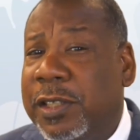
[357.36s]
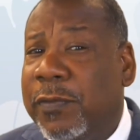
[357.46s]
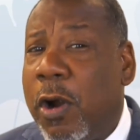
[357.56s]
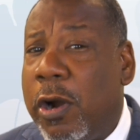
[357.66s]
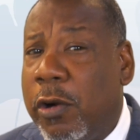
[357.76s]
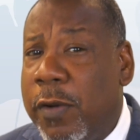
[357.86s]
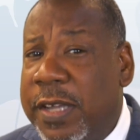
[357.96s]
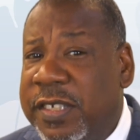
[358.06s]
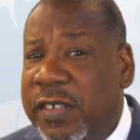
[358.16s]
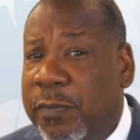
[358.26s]
of our
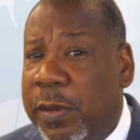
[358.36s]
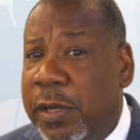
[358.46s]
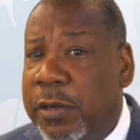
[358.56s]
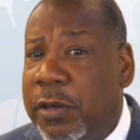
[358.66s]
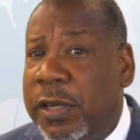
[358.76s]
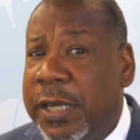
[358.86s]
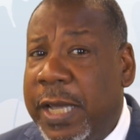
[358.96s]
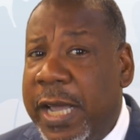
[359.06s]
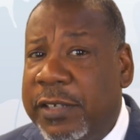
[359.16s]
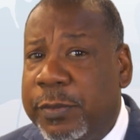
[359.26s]
aggressive political
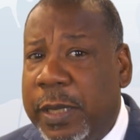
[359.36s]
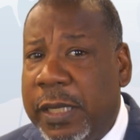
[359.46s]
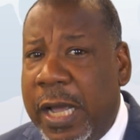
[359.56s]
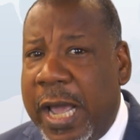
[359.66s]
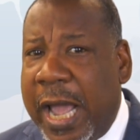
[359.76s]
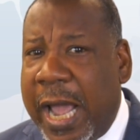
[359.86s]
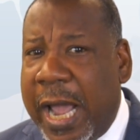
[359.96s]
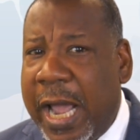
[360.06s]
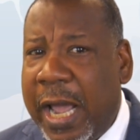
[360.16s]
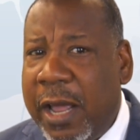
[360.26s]
engagement
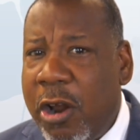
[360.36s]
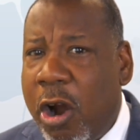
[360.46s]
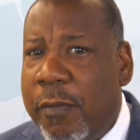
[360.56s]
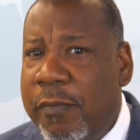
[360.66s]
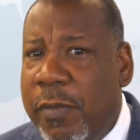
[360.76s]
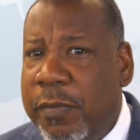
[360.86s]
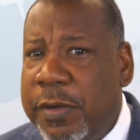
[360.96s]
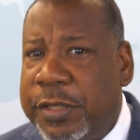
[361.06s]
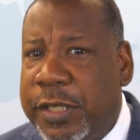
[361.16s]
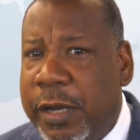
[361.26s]
and our
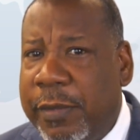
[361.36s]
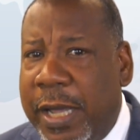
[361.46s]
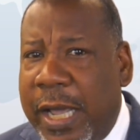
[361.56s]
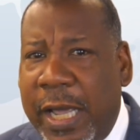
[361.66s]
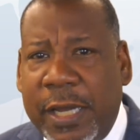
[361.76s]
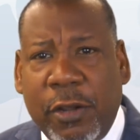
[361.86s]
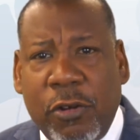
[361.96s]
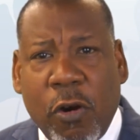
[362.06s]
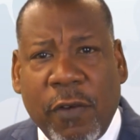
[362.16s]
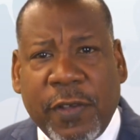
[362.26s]
membership in the
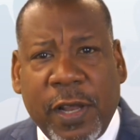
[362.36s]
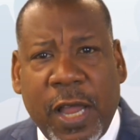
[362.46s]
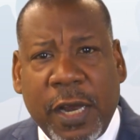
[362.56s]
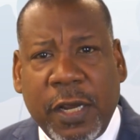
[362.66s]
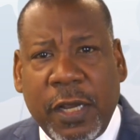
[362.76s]
North Carolina